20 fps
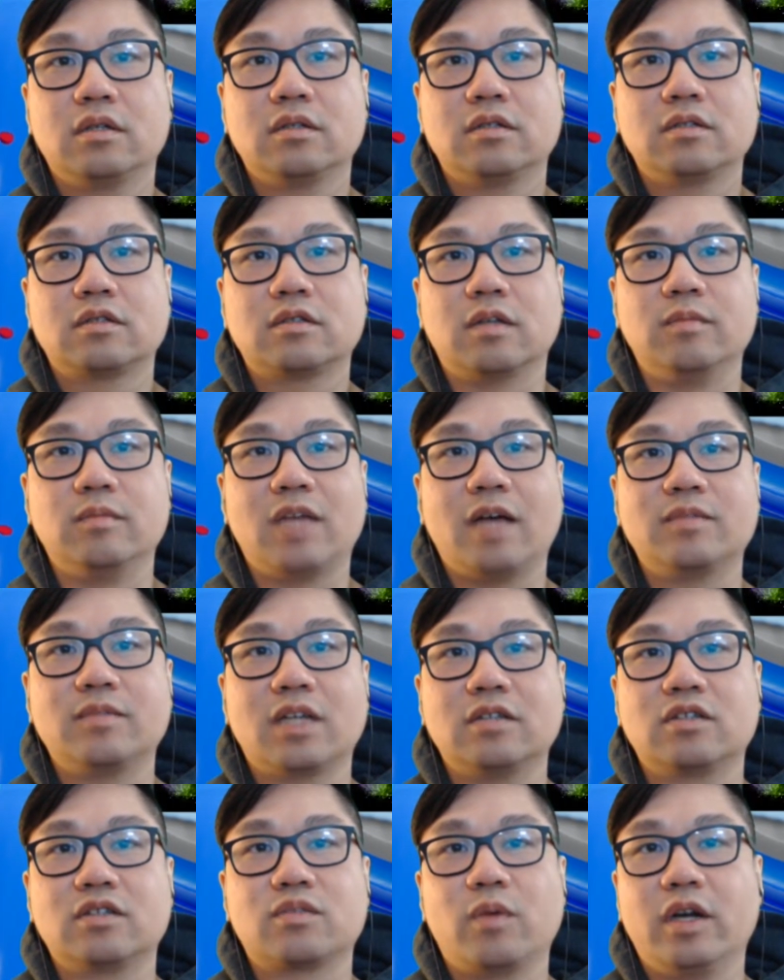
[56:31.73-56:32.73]
Sometimes
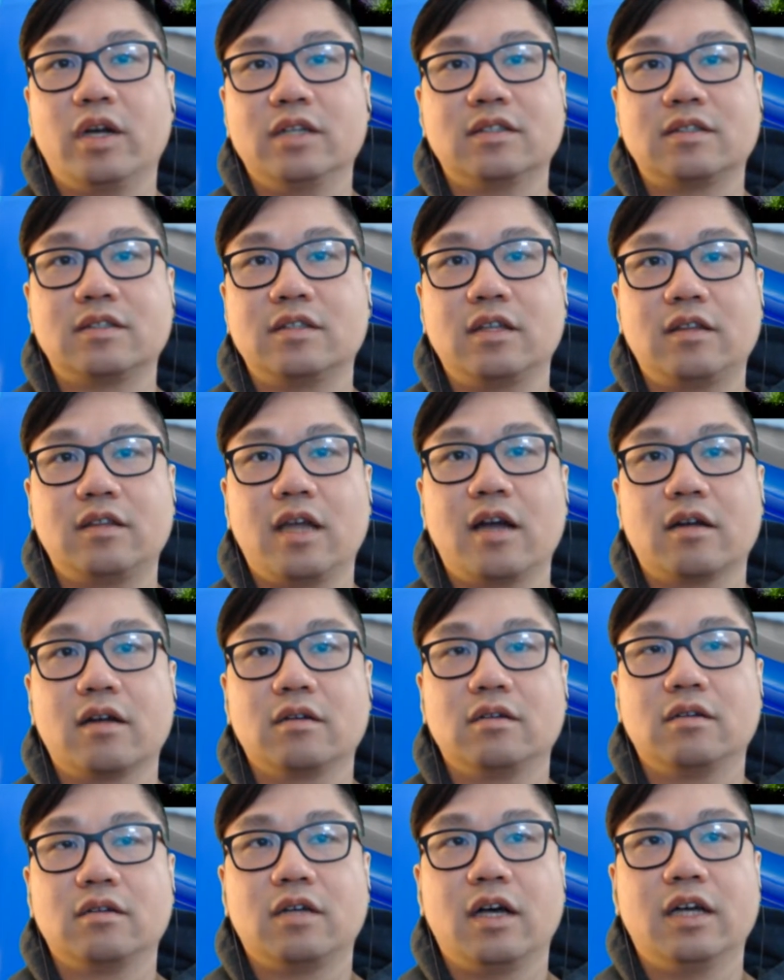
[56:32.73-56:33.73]
I just want it to sit there
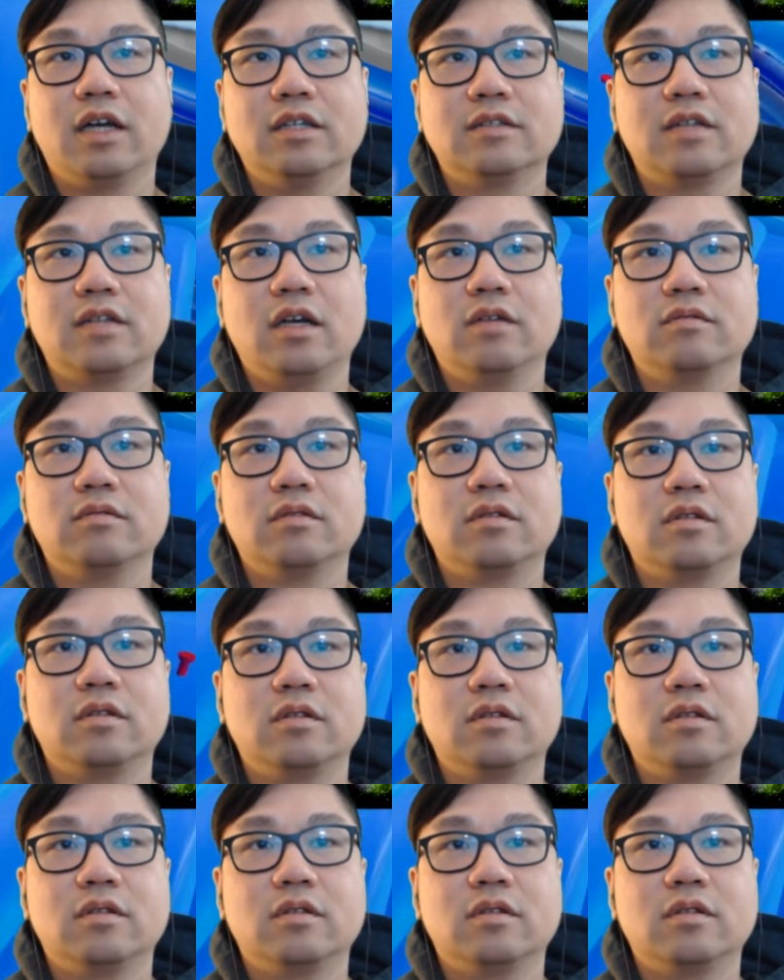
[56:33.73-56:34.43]
on its own.